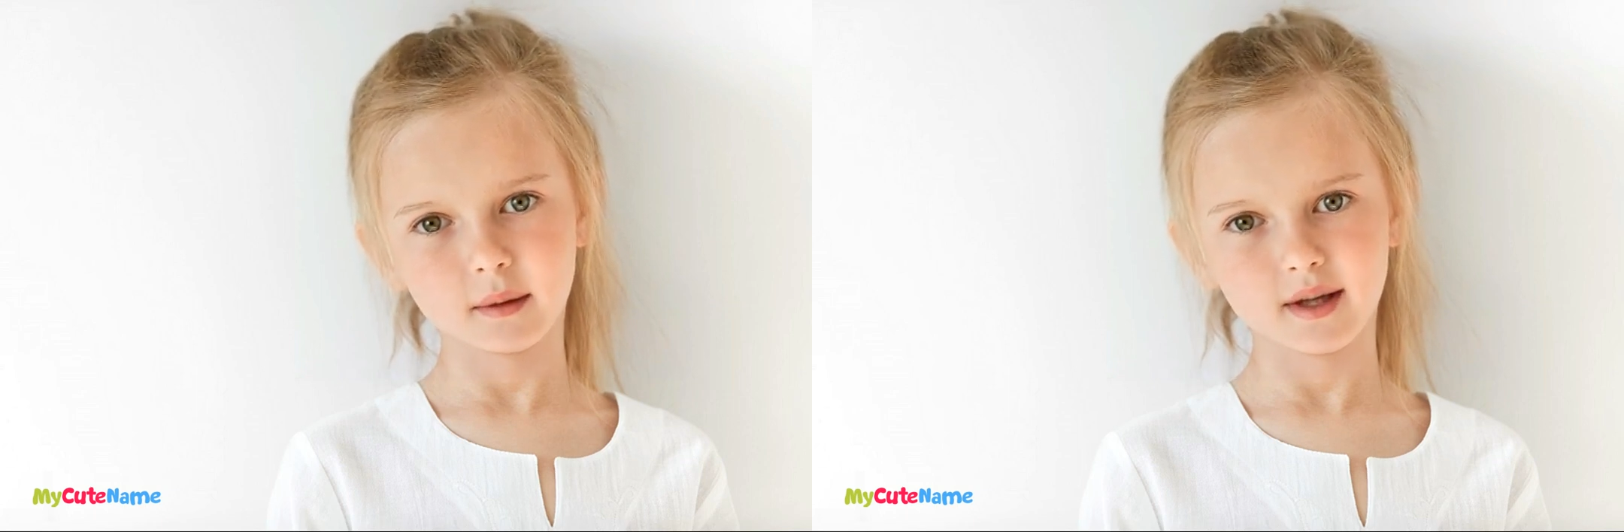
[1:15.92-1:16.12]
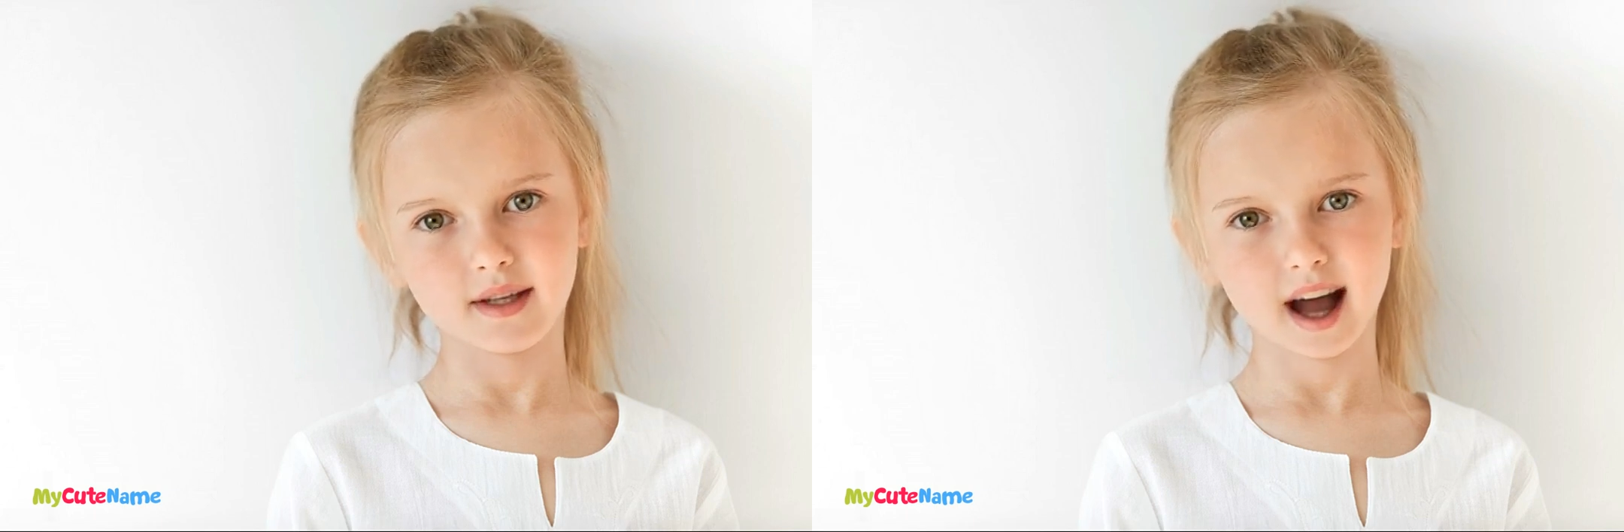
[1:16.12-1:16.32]

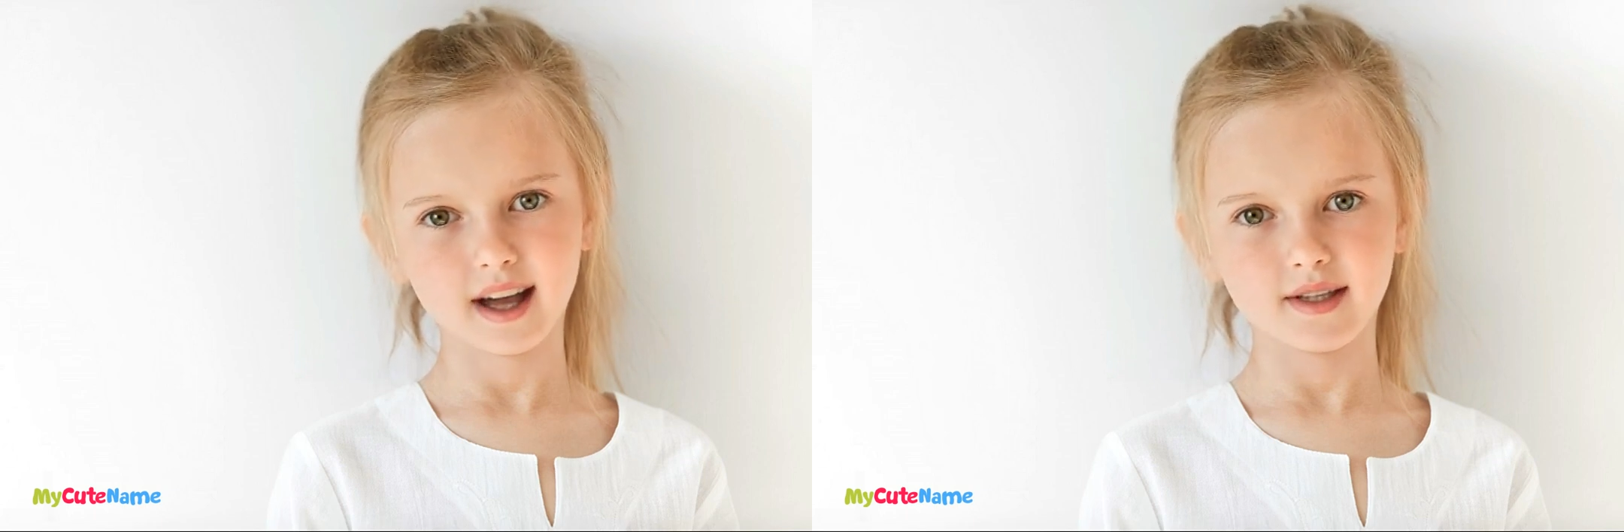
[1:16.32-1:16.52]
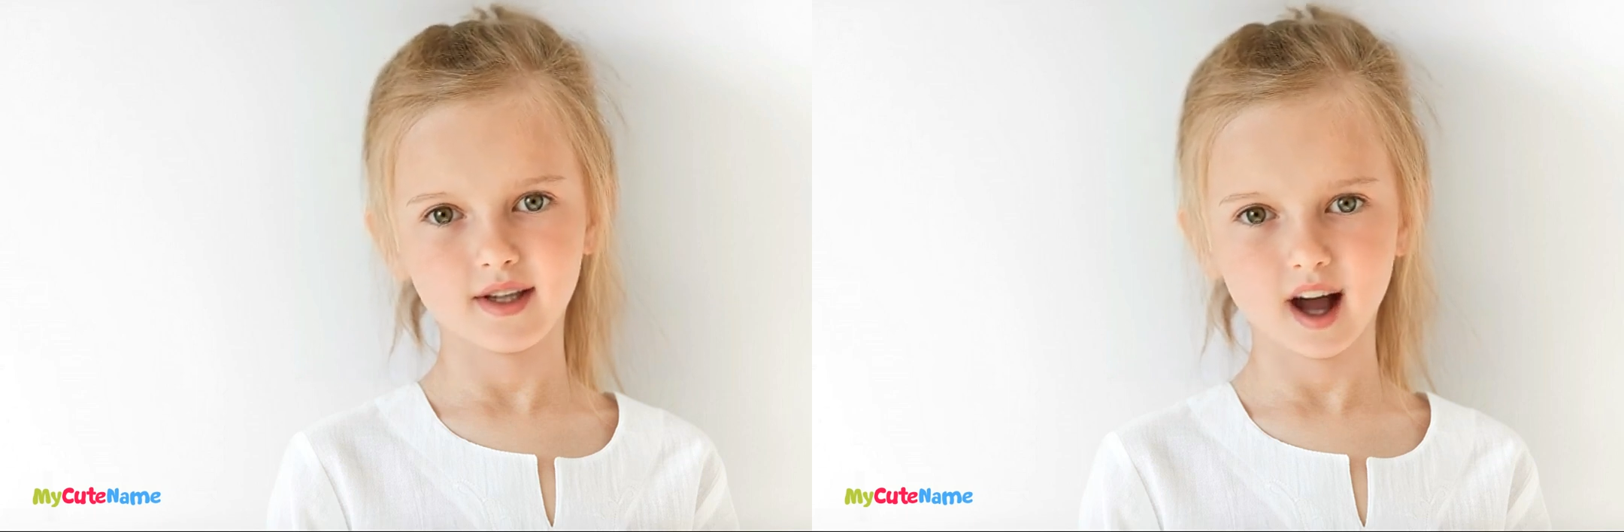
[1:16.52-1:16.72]

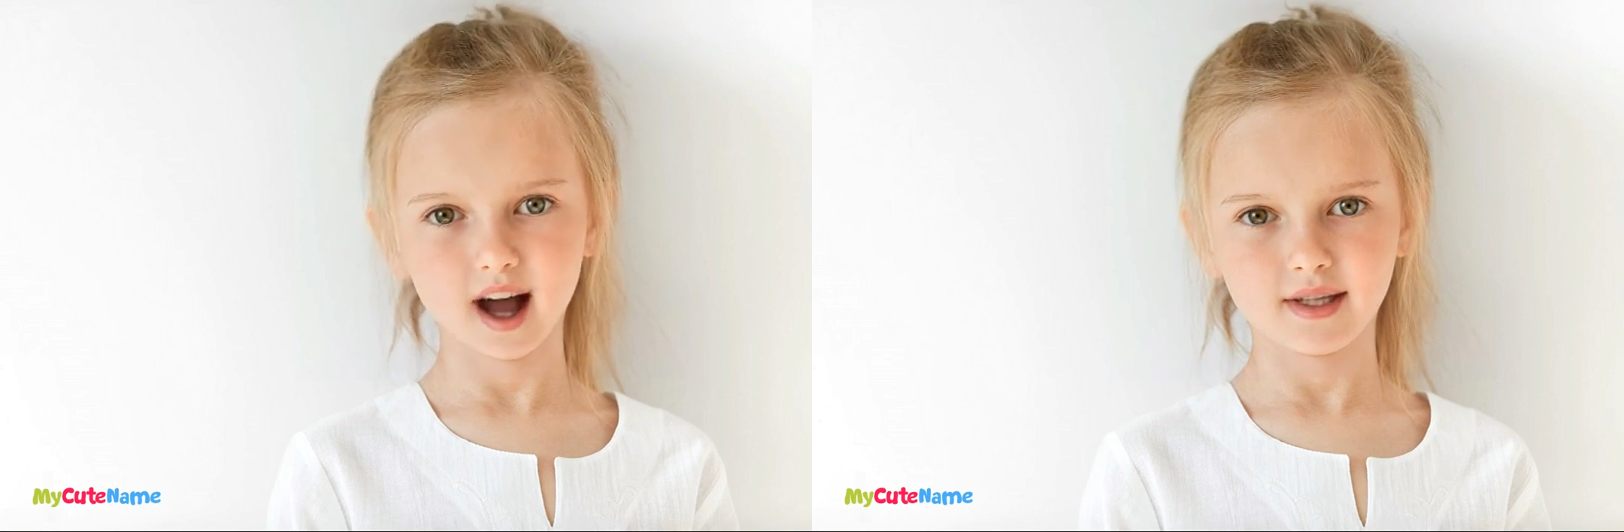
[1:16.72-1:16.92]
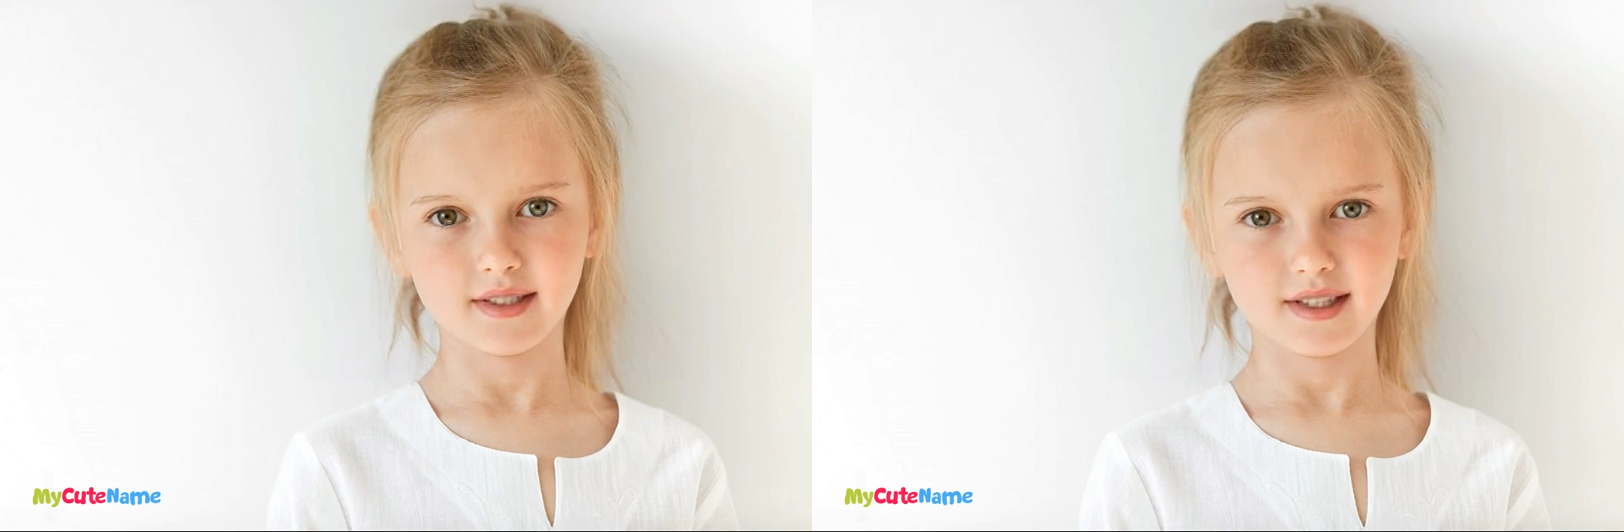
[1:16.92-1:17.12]
Besides
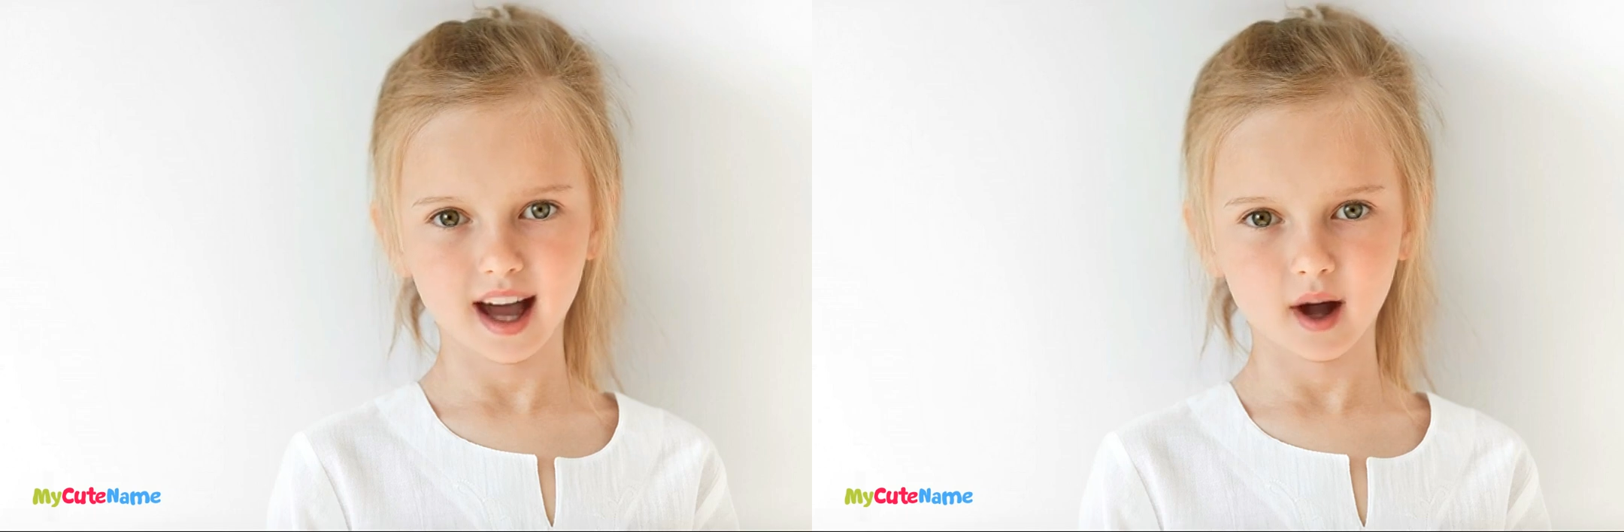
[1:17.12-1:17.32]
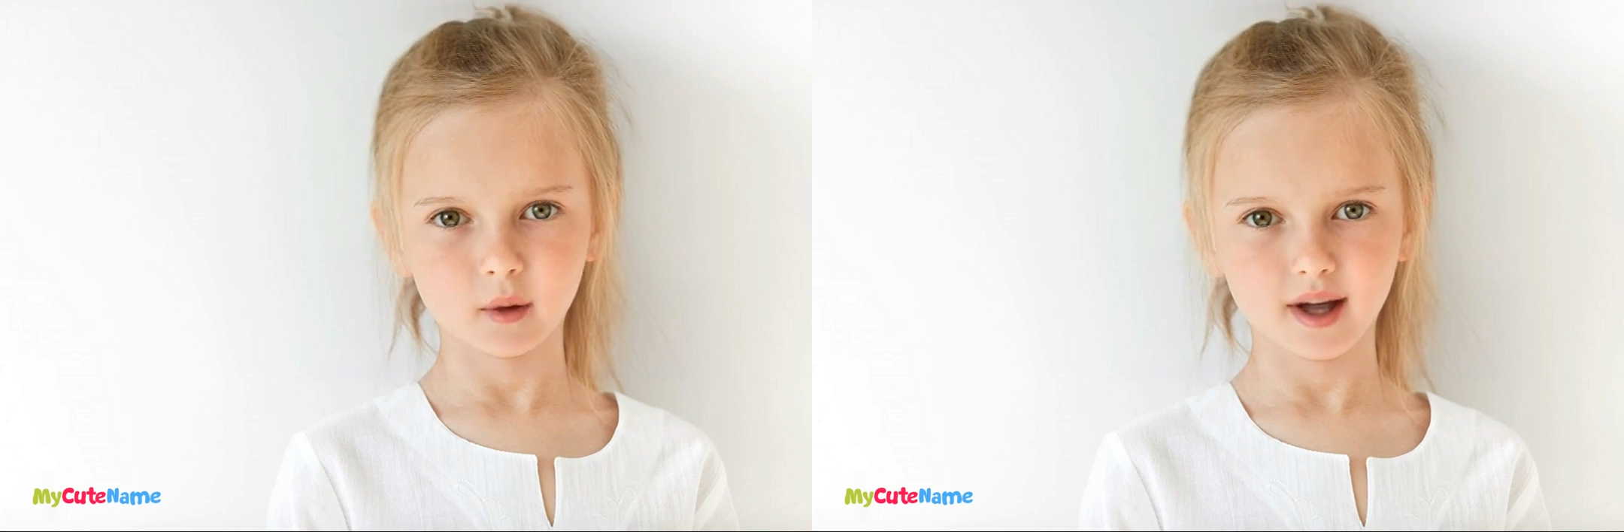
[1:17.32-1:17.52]
Charles
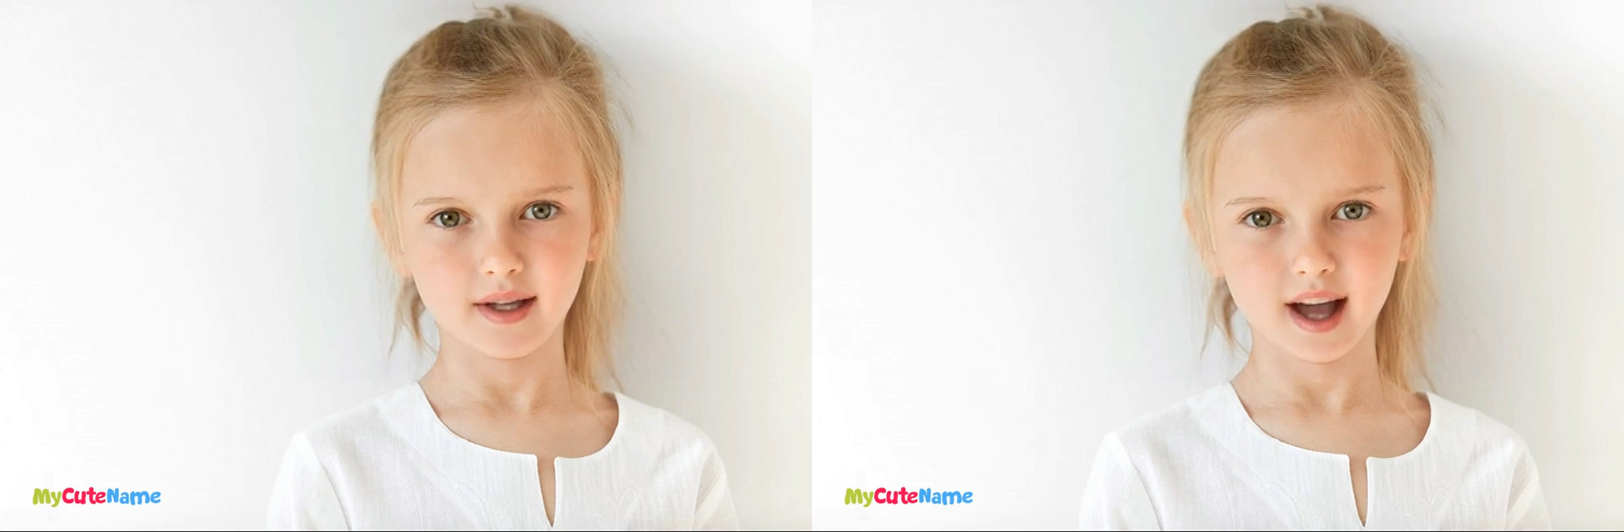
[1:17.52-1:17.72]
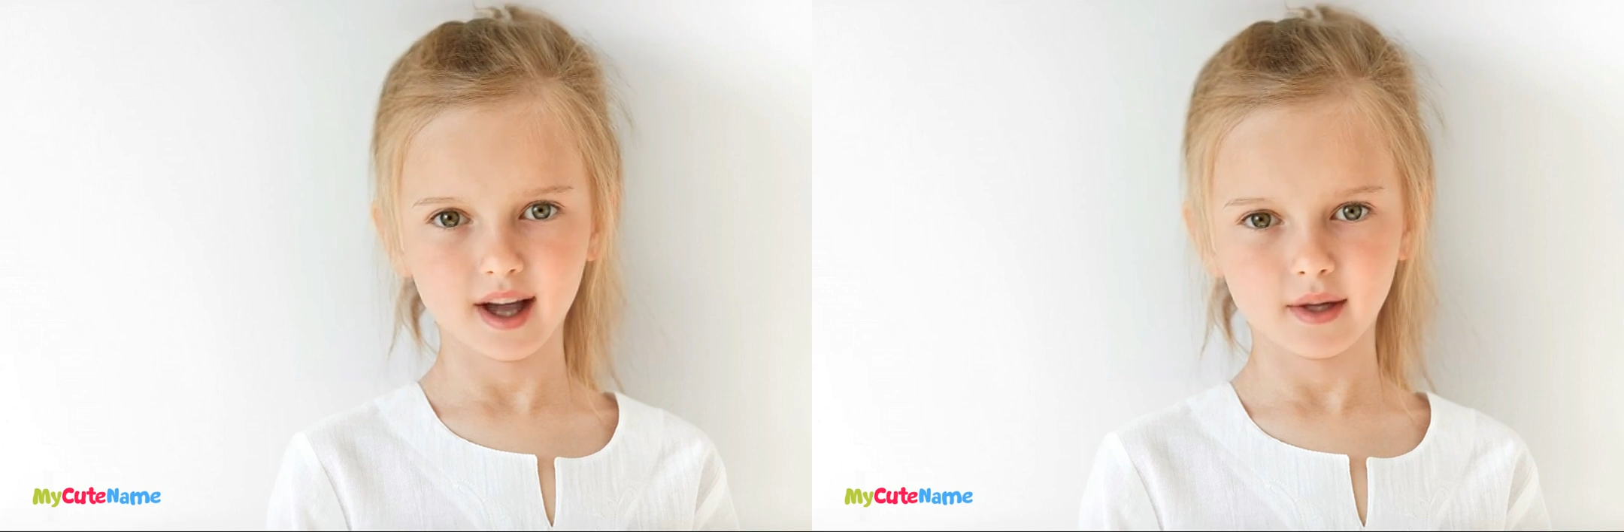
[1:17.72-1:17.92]
Darwin,